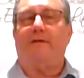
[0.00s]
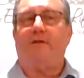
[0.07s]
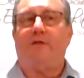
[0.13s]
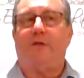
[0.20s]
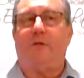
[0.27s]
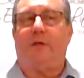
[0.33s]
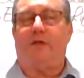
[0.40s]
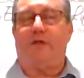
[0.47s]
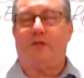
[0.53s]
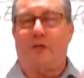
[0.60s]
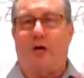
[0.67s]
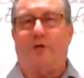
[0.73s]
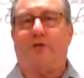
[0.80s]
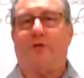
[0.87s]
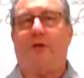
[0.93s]
to
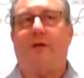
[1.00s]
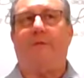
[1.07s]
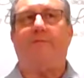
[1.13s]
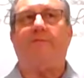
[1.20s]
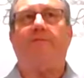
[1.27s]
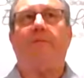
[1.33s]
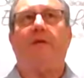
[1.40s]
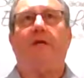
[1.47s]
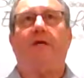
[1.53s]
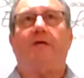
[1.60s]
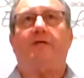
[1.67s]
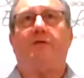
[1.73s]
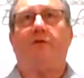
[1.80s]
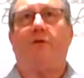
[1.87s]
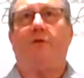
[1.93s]
exalt him,
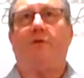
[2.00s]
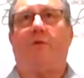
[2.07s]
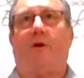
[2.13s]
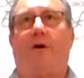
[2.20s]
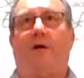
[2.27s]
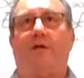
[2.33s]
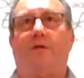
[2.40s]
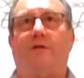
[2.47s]
to uh,